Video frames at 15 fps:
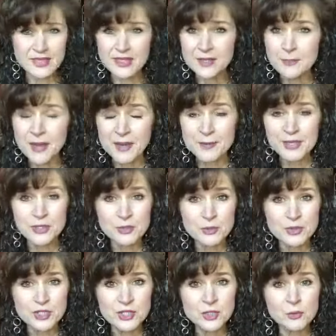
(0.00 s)
it might be
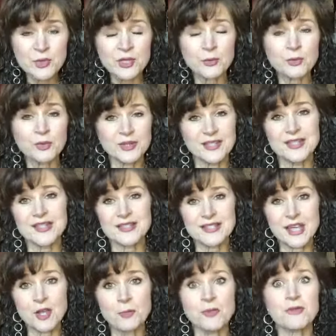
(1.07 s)
new to you, but it really does
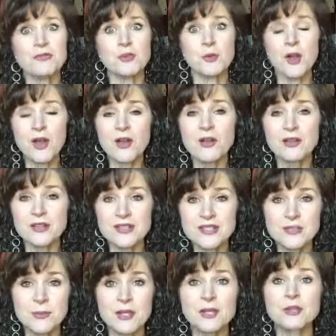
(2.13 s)
help. If you are a
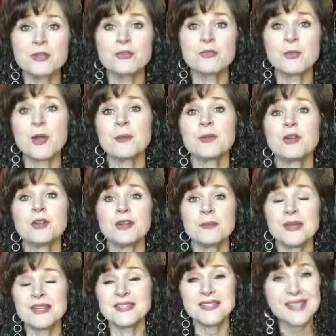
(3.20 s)
list maker, you've probably already
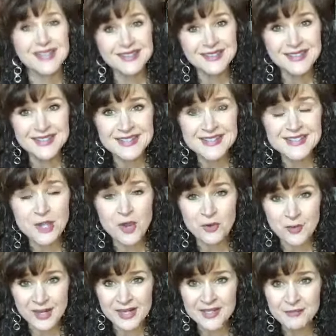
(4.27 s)
made 10 lists
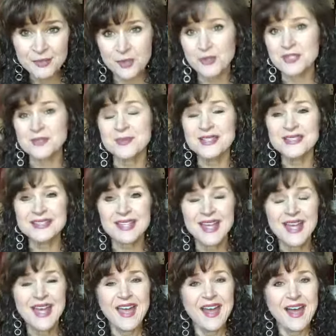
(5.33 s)
already for Christmas.
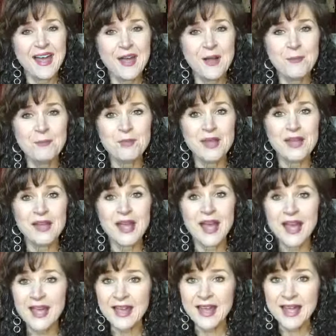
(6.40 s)
Um, but
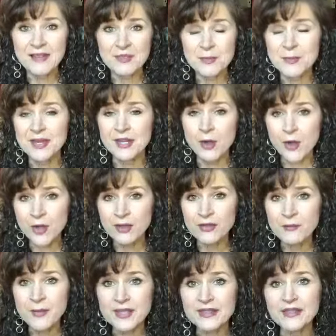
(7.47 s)
I haven't made all
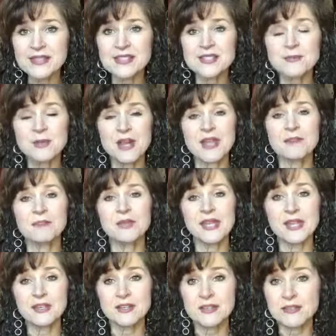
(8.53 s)
of my lists, but I
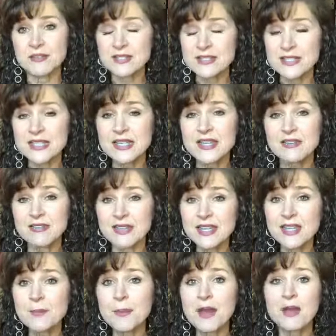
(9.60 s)
began to sit and
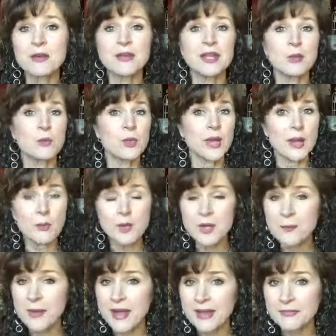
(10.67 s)
think about like what I want
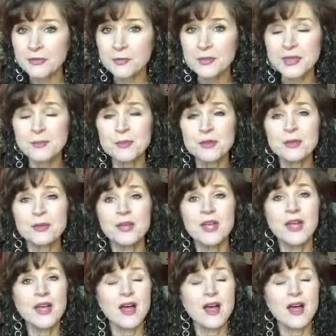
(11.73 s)
to buy for people,